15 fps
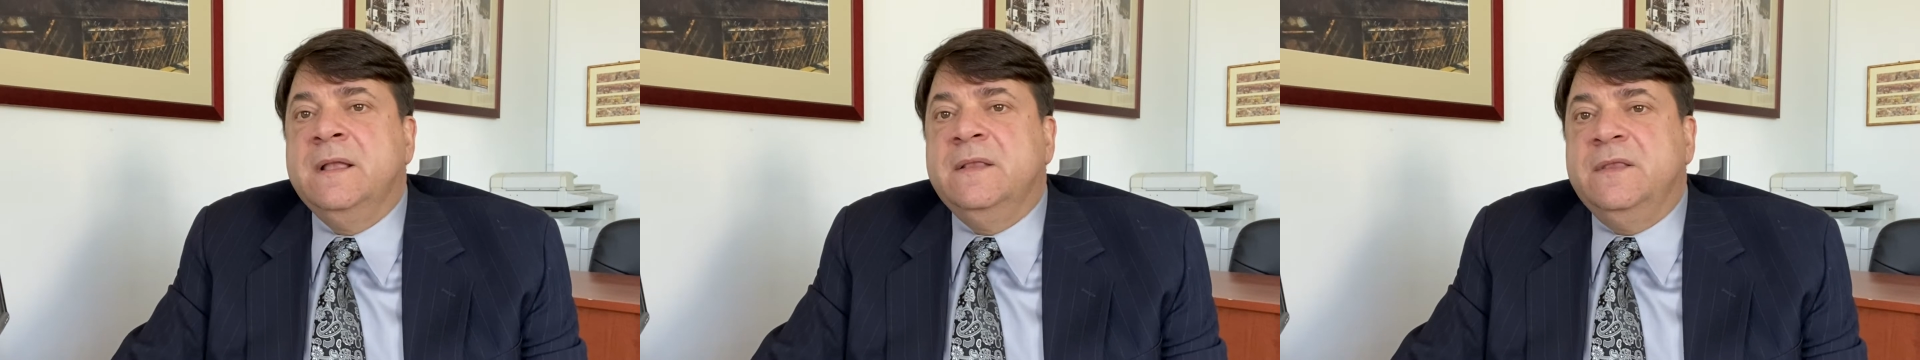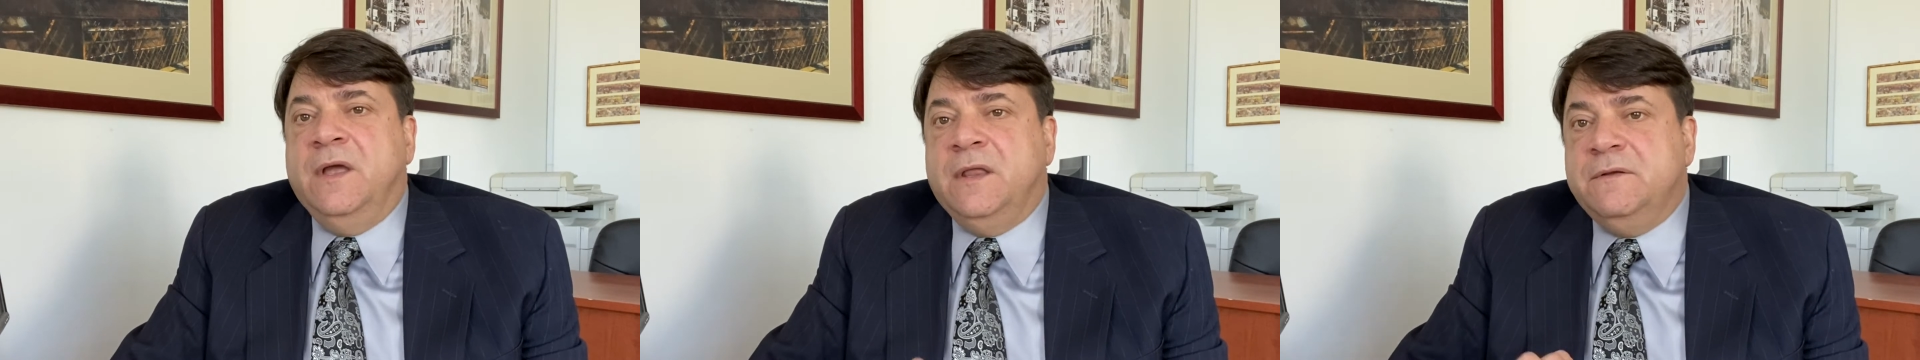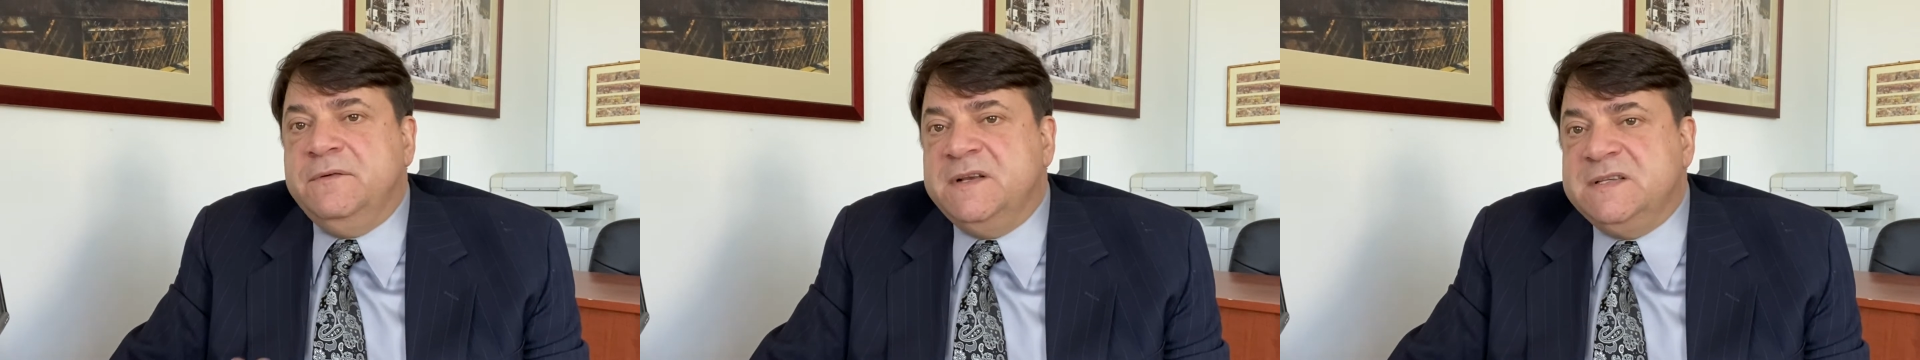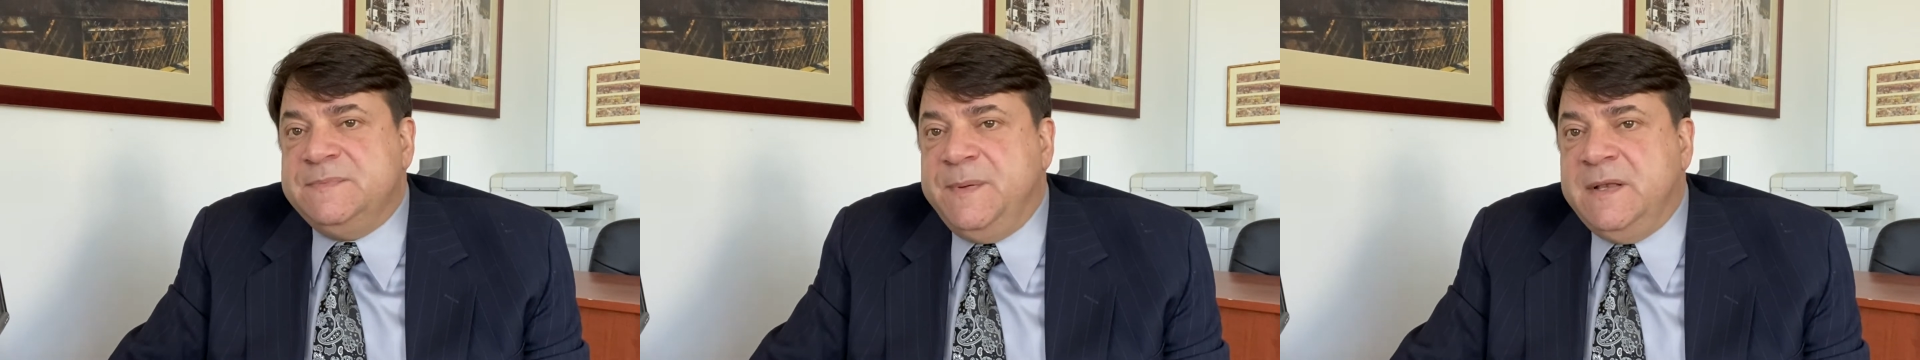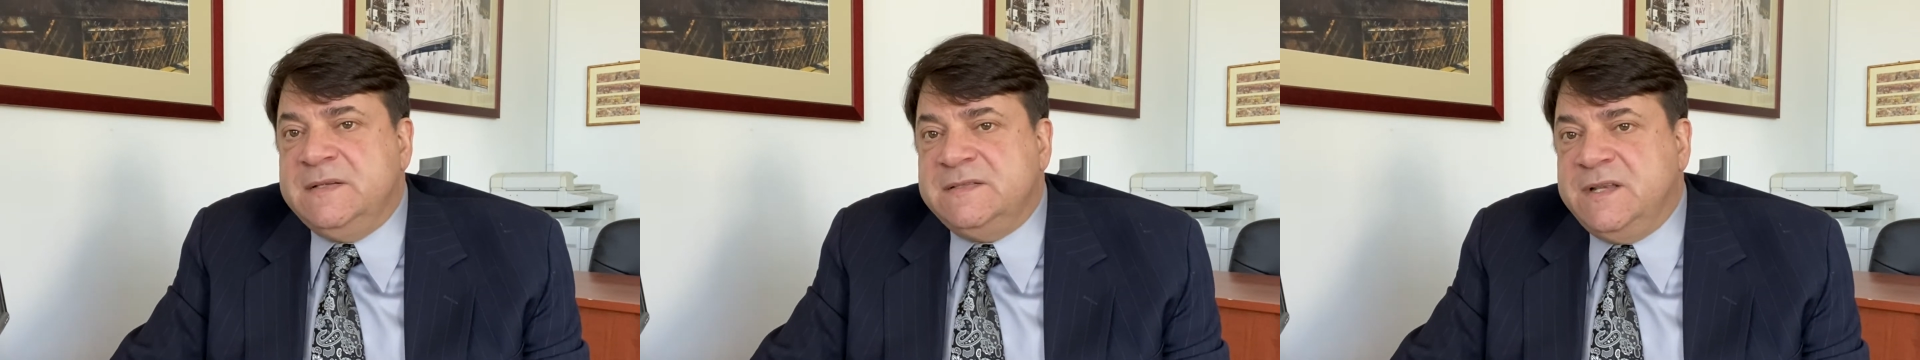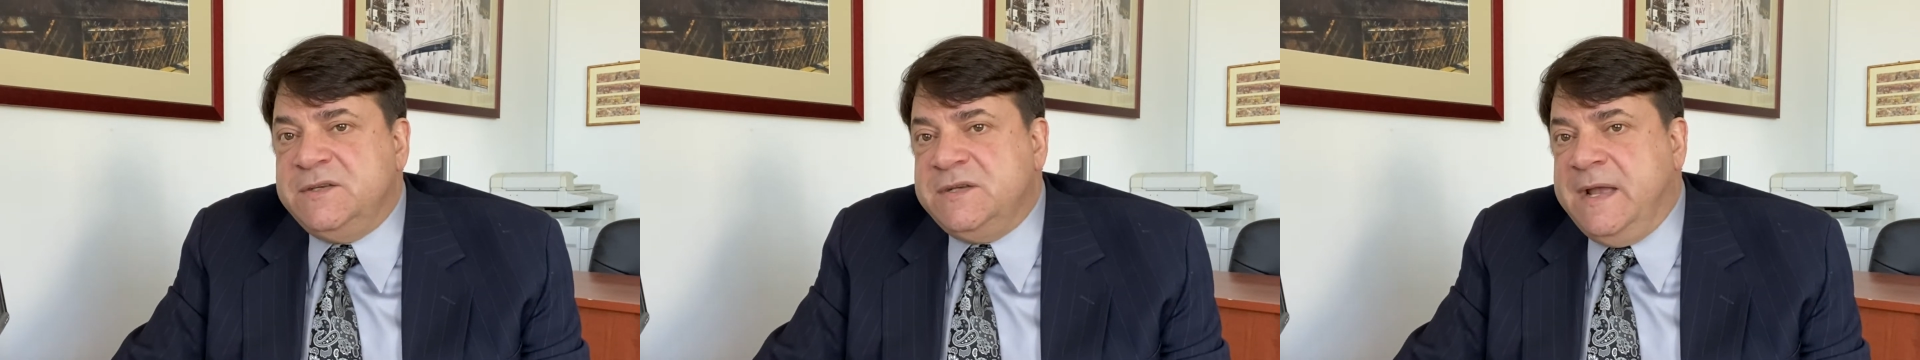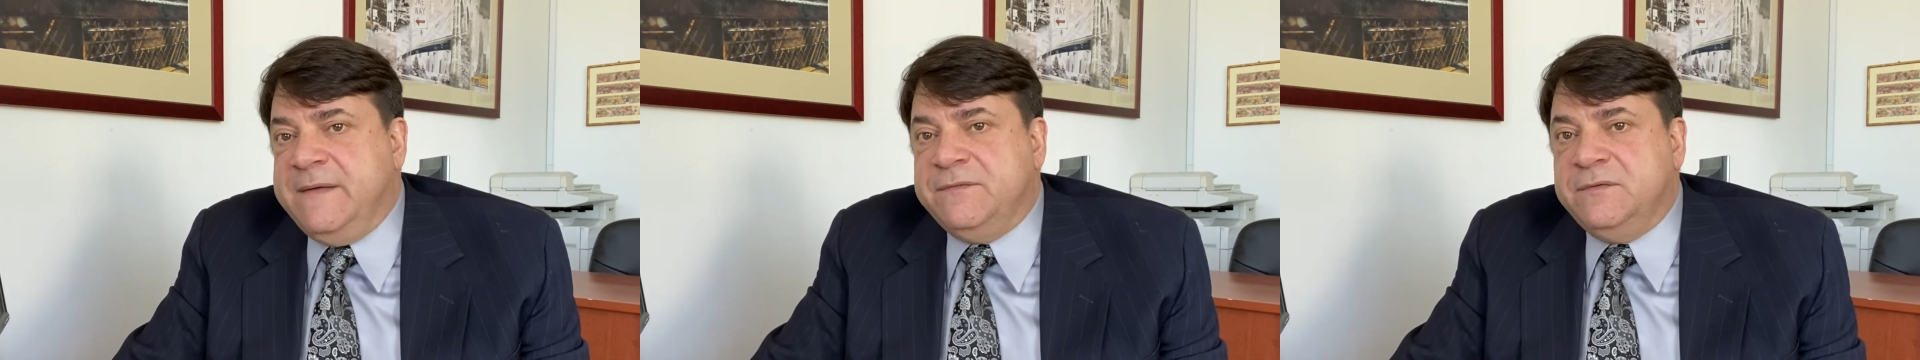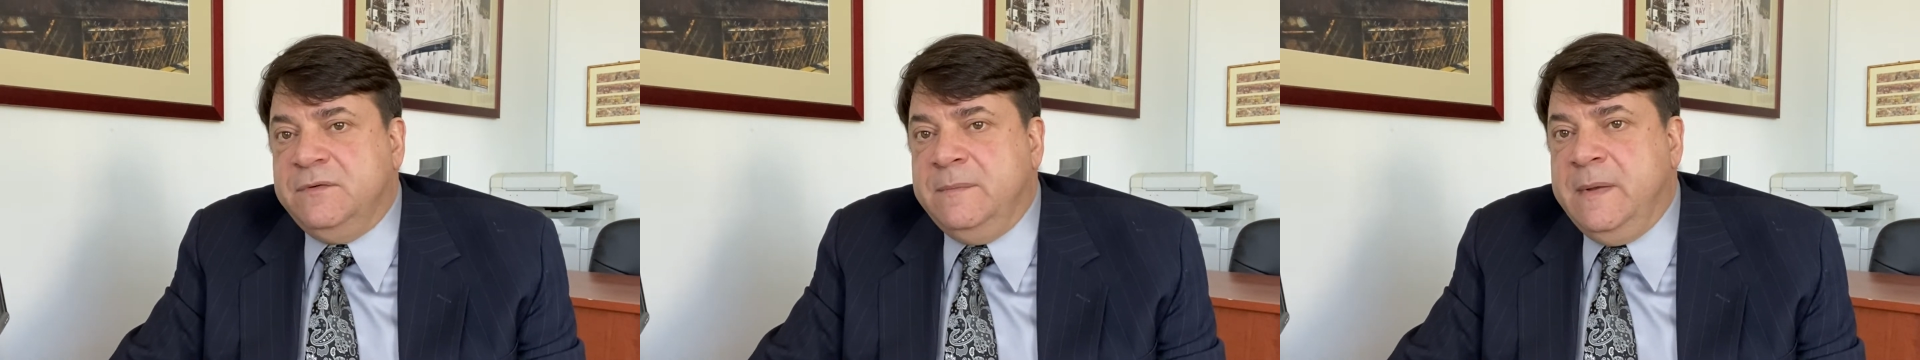The other expense that you
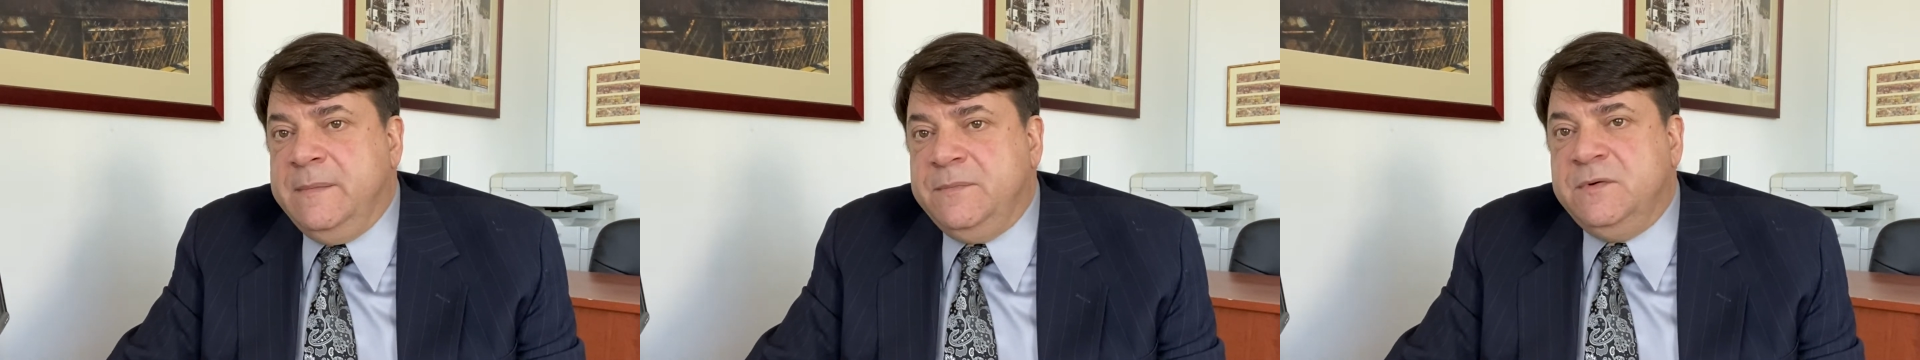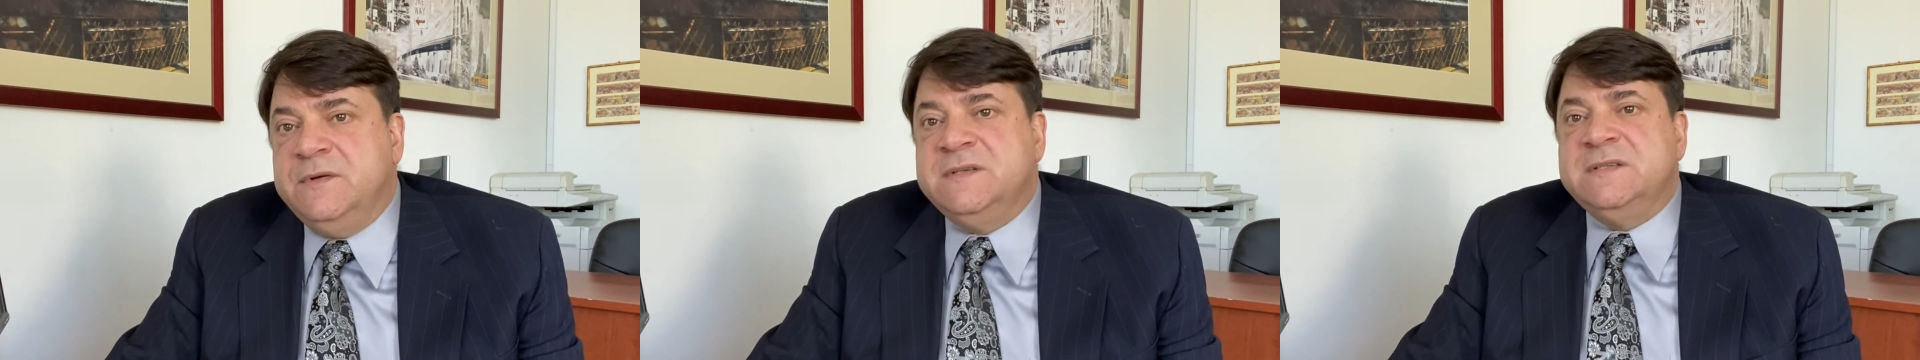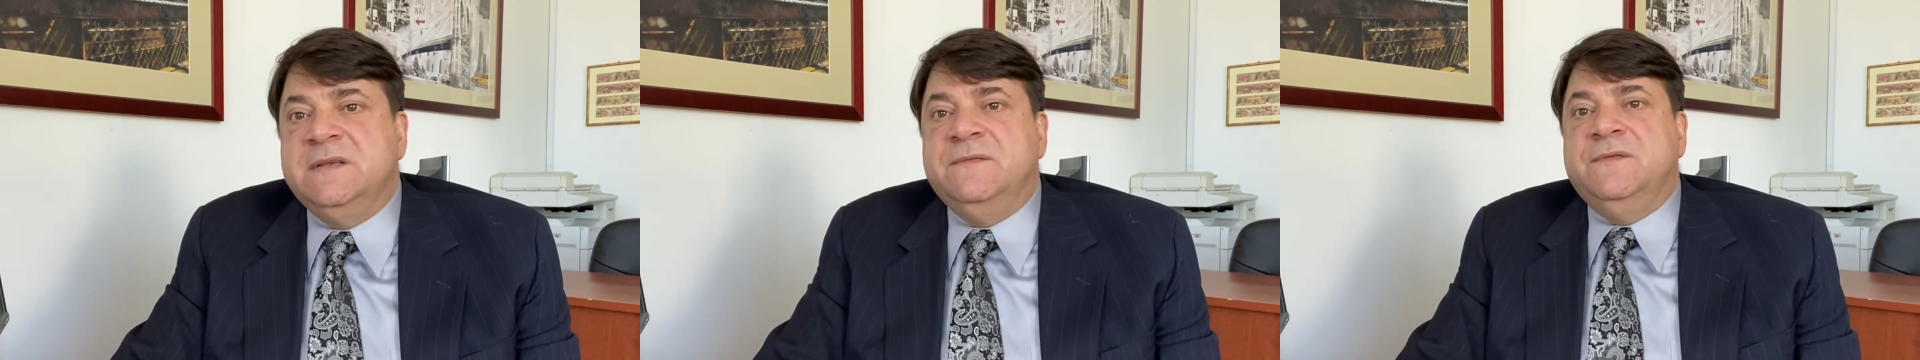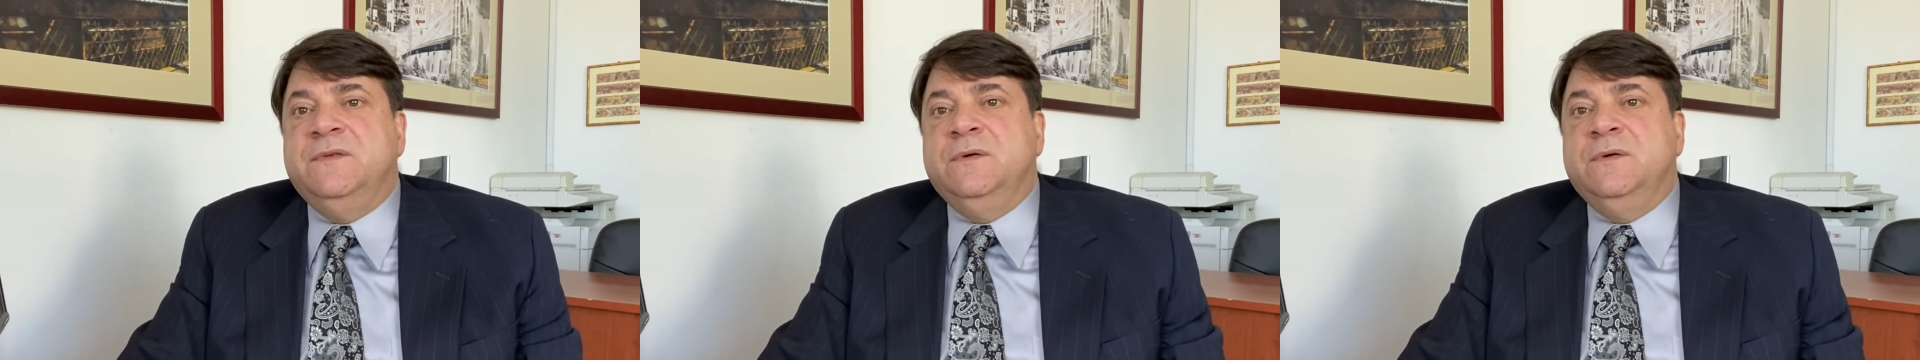have to remember is if